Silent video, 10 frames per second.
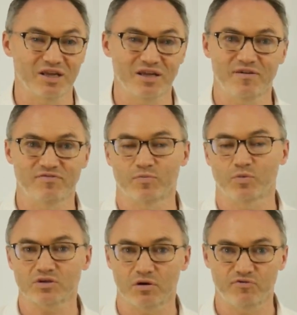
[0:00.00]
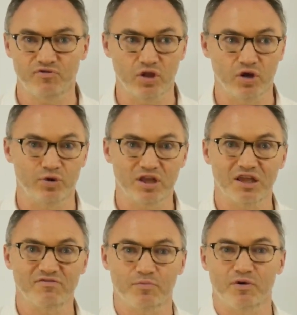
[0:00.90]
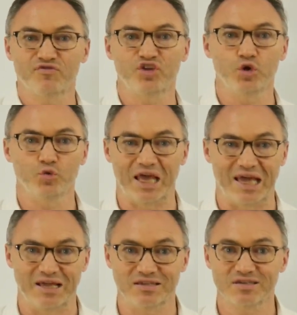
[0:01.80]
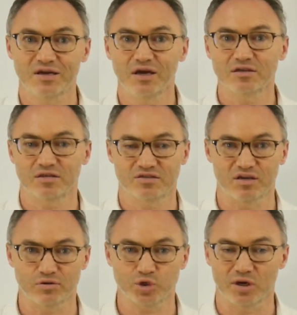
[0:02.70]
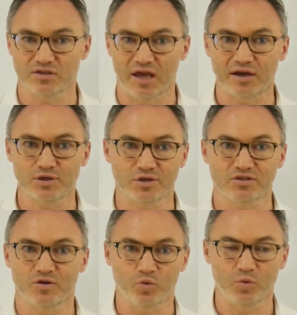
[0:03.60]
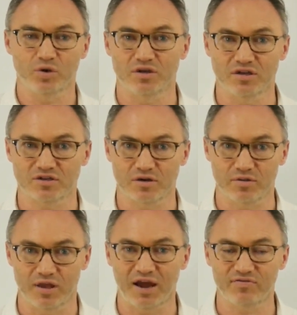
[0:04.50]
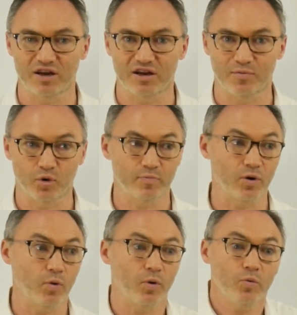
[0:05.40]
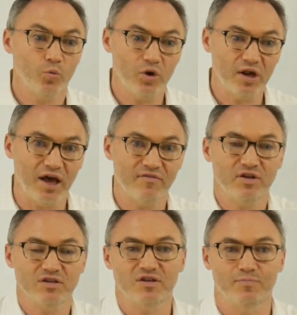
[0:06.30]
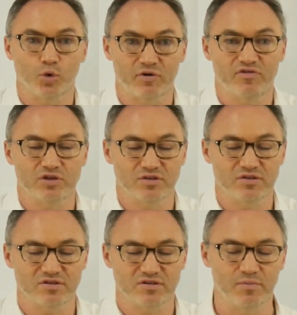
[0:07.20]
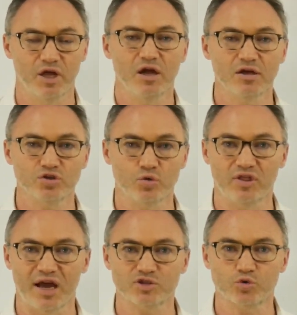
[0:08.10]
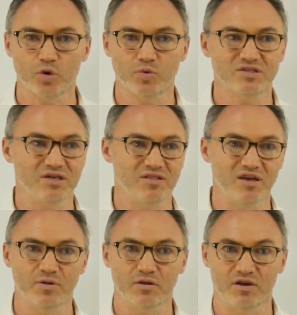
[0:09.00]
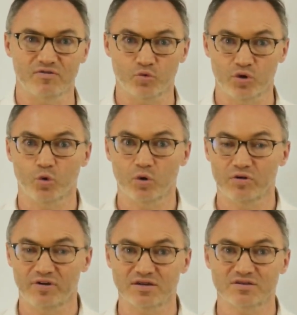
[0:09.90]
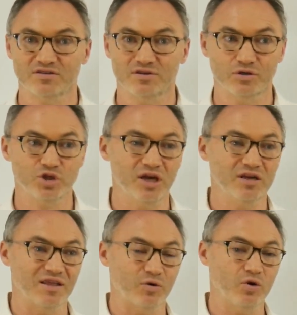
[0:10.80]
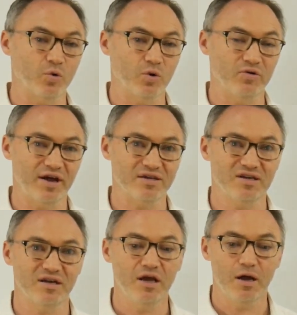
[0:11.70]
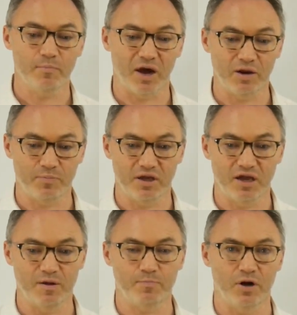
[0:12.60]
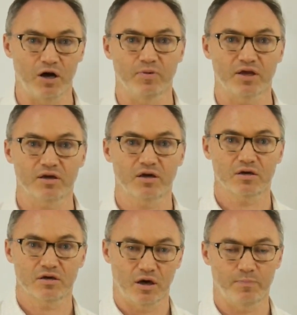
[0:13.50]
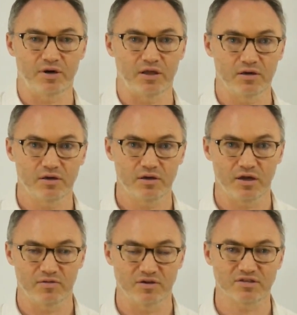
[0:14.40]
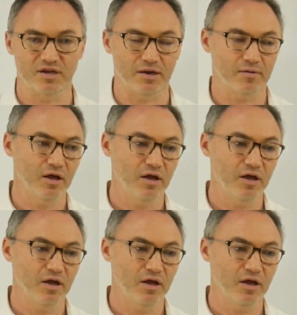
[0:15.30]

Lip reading: It gives them what's called float. It gives them a few days to settle transactions, and we wouldn't necessarily have that anymore. But what we would have is a more efficient system. So that's where we see the ability of real world assets on chain, and that real world asset might be a public company in this setting.